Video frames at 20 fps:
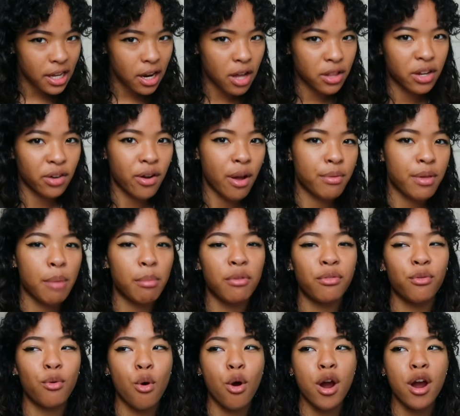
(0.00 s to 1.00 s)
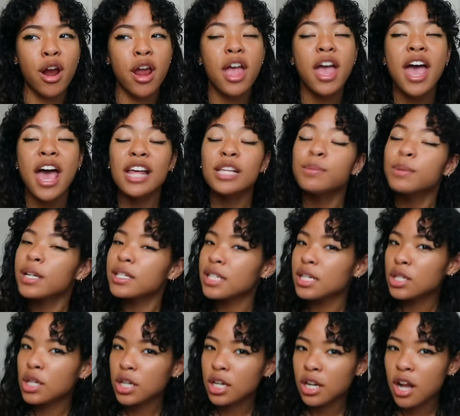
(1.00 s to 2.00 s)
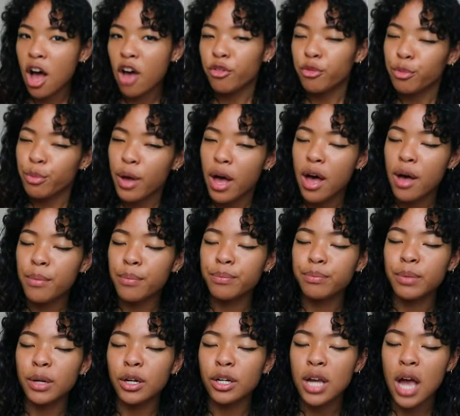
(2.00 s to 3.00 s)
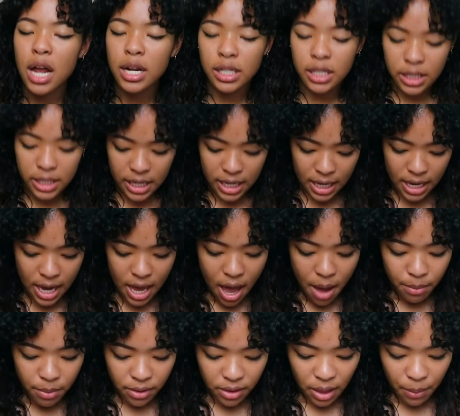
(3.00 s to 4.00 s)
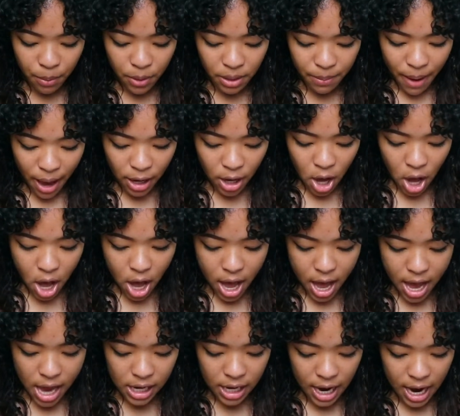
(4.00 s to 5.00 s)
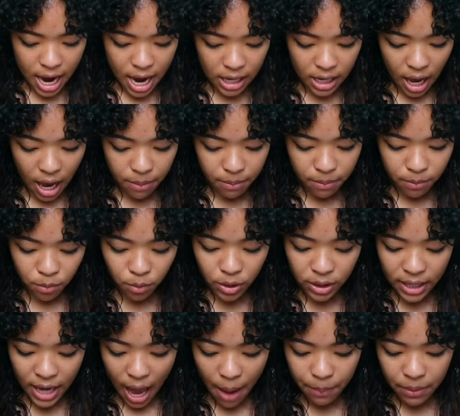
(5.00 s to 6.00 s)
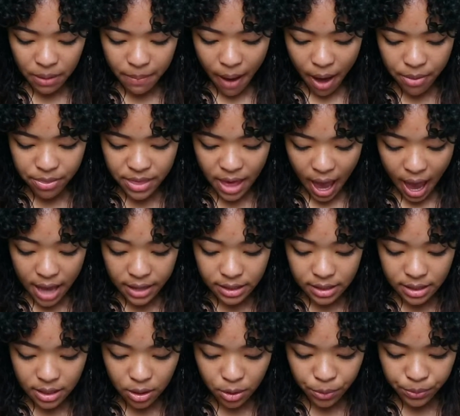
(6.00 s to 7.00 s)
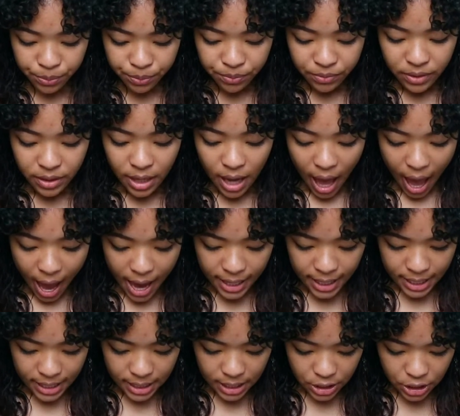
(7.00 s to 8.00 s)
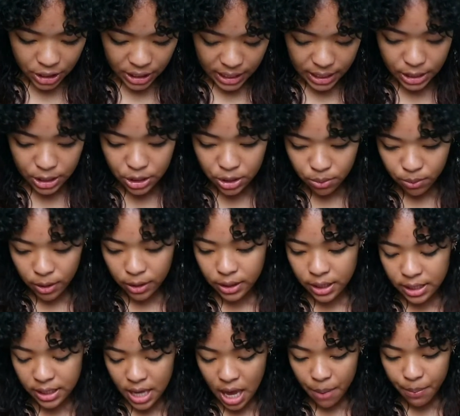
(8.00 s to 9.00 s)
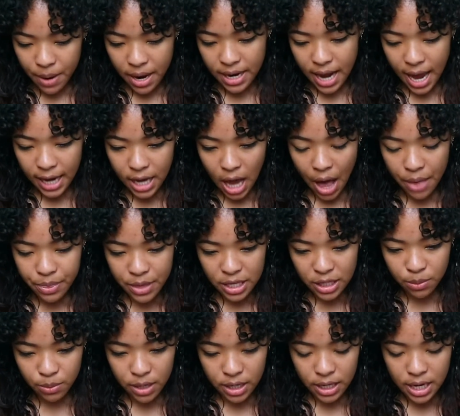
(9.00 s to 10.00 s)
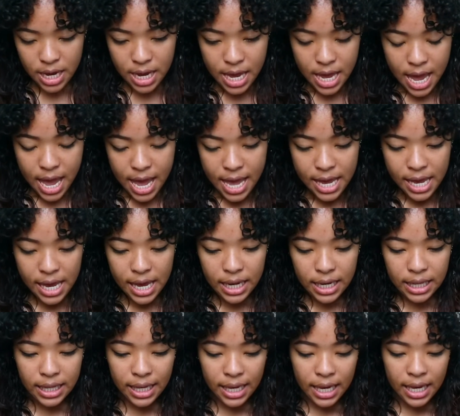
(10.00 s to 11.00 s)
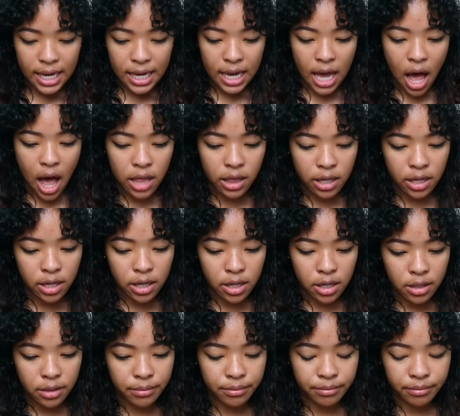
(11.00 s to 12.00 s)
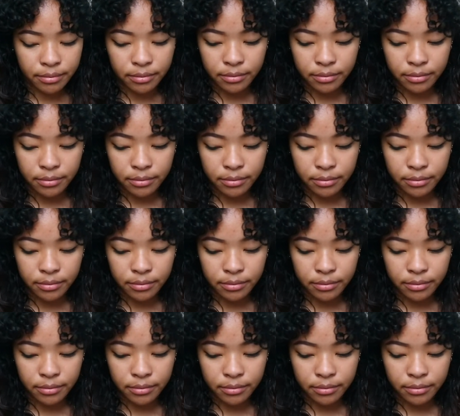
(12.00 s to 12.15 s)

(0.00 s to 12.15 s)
that on their website before. And it's because they took it off periodically, but then they put it back on, and I'm really happy about that. So I get a chance to work this up, and I got this one in the colorway